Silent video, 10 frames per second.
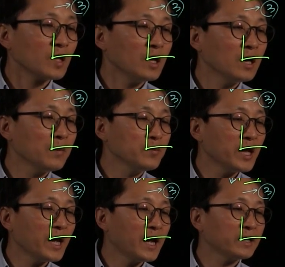Let me
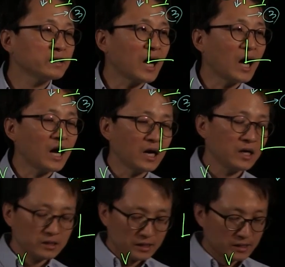add
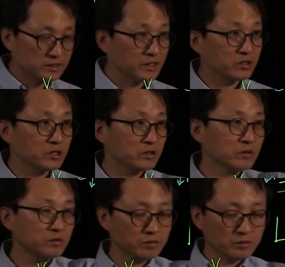ah as I did
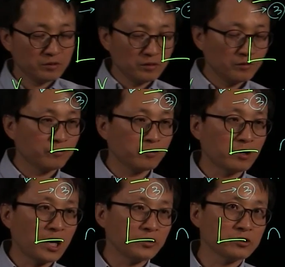
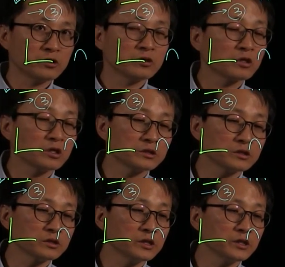for other
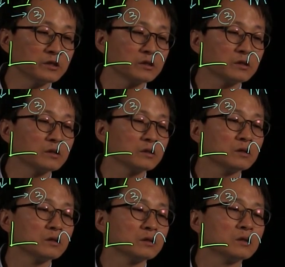consonants here.
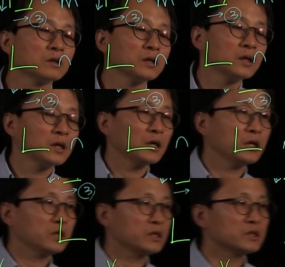
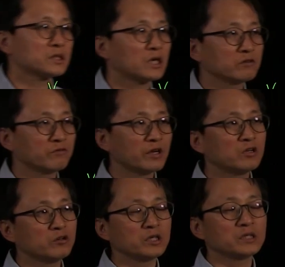And its sound
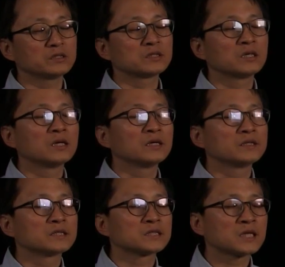value is
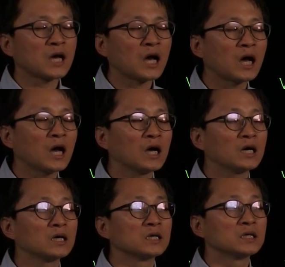sa.
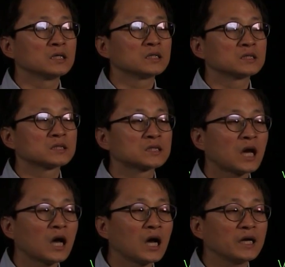
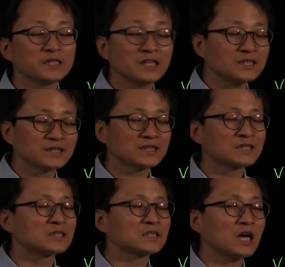It's not
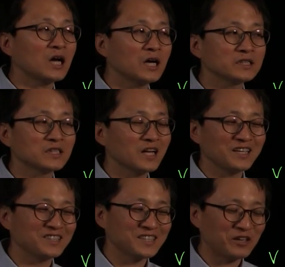sa. It's like,
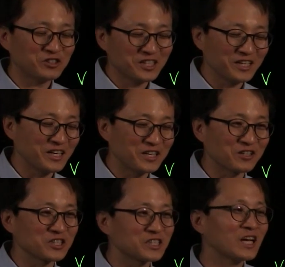it sounds like
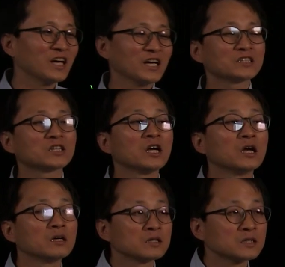English. It's
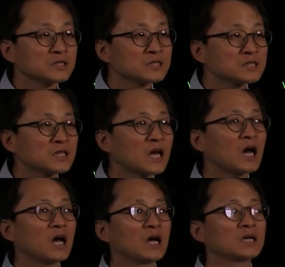
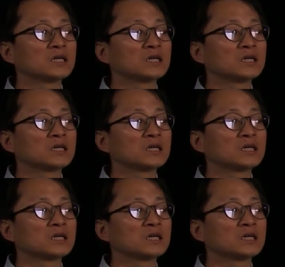sa.